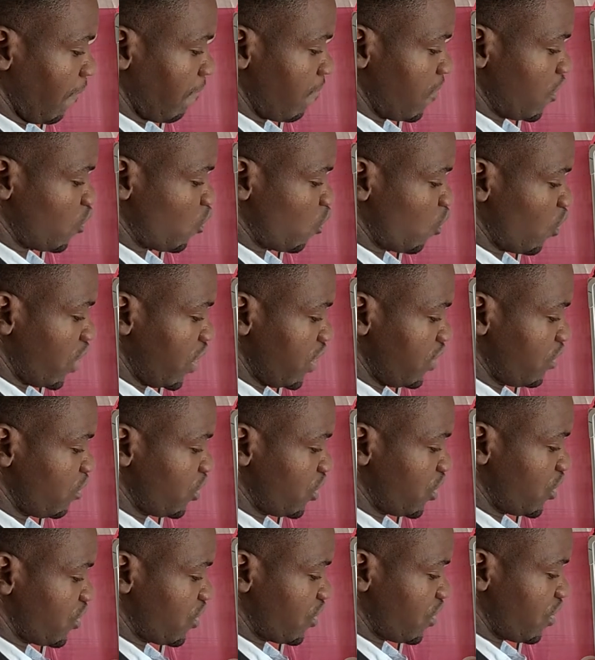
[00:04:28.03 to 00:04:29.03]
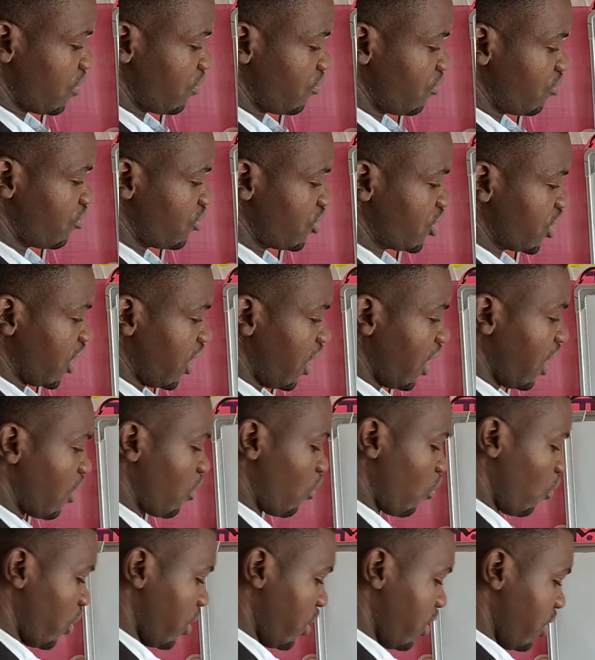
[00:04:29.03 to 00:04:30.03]
this word which is in the future, I
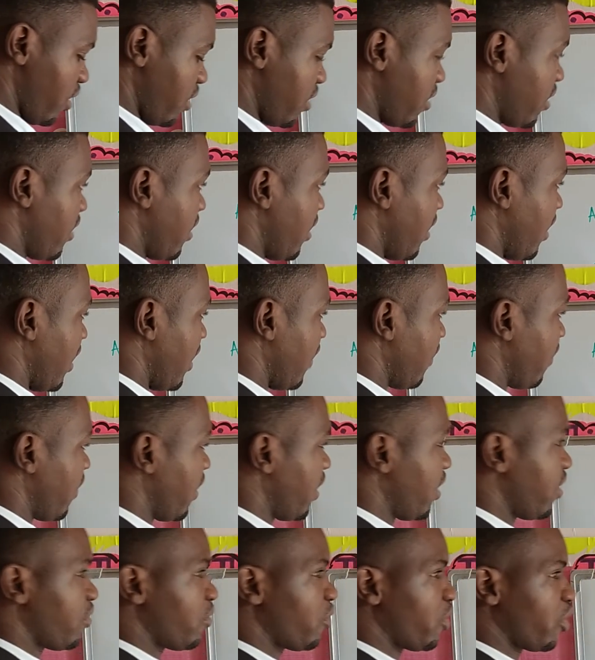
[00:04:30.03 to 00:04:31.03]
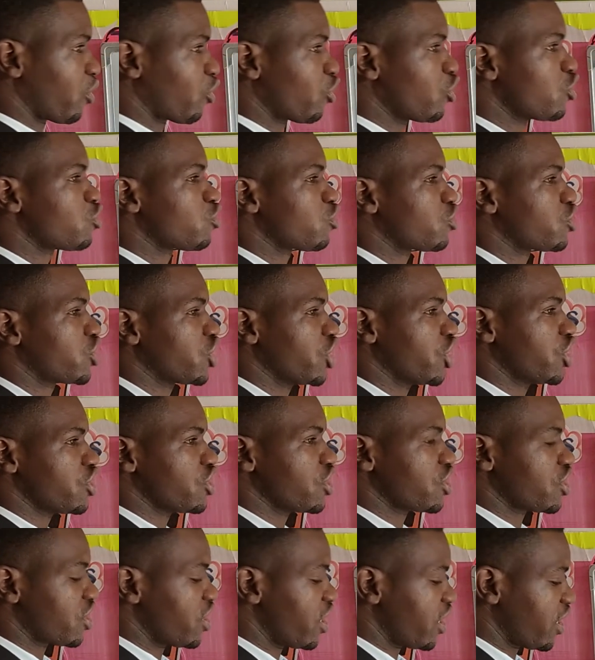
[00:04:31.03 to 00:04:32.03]
will, and then we are going to change
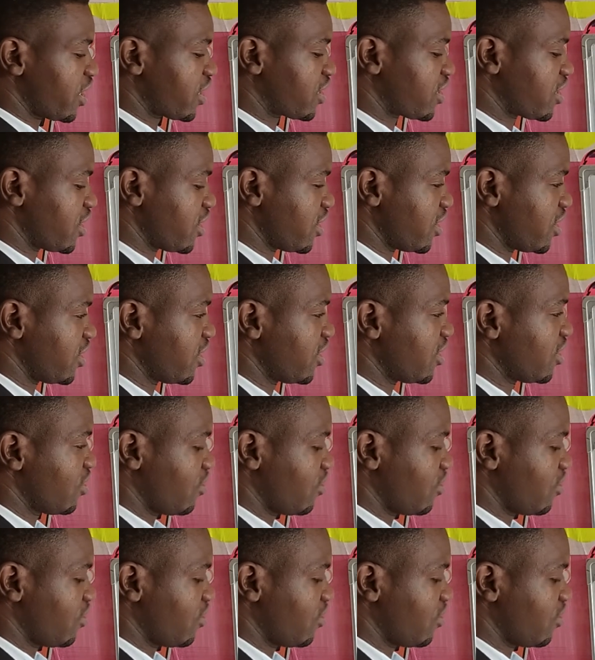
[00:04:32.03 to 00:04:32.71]
it directly.